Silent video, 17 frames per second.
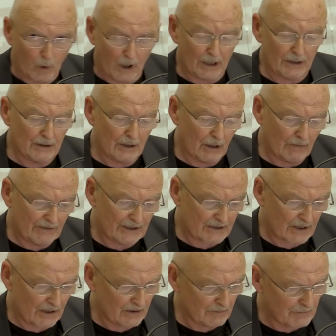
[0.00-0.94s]
one of
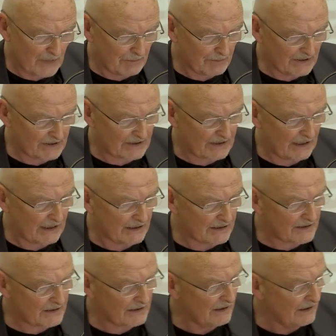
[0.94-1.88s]
its own member
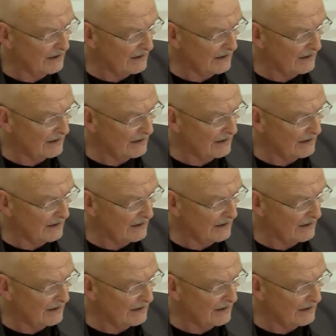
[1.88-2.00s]
states